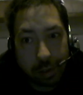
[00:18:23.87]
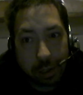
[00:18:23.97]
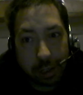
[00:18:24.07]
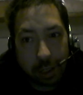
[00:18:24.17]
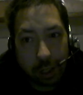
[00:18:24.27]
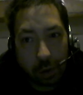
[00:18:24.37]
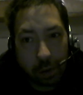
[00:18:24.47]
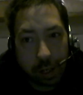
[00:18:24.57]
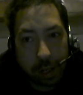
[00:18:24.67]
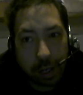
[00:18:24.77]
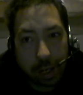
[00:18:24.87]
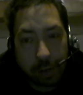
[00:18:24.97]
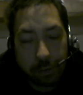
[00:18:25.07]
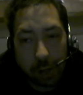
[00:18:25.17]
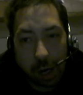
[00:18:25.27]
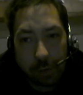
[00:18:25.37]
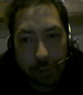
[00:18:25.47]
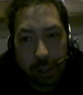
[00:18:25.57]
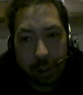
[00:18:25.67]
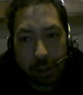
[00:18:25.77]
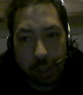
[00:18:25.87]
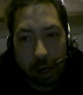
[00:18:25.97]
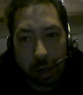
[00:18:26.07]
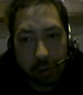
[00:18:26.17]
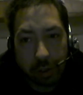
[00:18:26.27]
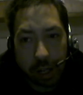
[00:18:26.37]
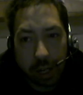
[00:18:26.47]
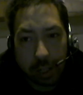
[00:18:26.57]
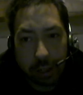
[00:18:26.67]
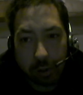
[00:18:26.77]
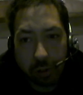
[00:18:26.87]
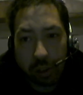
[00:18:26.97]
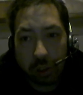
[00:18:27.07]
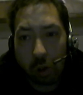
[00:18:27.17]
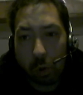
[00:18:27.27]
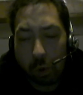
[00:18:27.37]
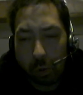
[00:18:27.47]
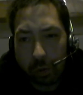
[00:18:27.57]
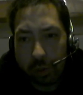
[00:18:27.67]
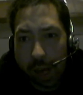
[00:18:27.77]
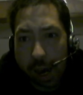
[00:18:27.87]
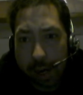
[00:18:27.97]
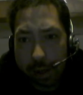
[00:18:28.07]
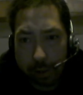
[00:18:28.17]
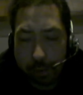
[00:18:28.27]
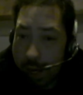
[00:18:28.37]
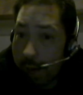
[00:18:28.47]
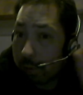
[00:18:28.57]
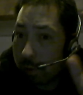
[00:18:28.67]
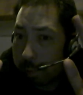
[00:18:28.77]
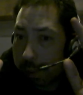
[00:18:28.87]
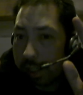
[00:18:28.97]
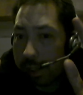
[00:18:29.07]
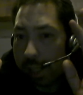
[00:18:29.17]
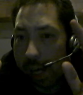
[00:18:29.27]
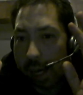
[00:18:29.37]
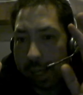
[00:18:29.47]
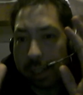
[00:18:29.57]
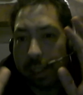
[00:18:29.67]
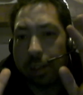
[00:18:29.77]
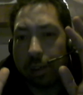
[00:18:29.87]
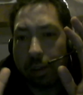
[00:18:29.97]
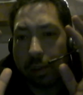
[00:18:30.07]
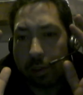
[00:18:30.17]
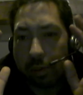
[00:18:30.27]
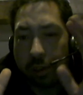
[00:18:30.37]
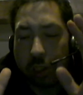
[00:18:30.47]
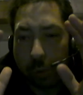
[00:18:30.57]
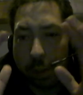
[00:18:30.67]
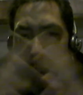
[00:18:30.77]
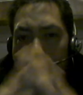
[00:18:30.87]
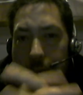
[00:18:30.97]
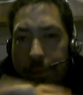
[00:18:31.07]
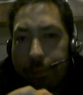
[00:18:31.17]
and fly off 100 yards, and your signal won't die on you. That would be the ideal situation.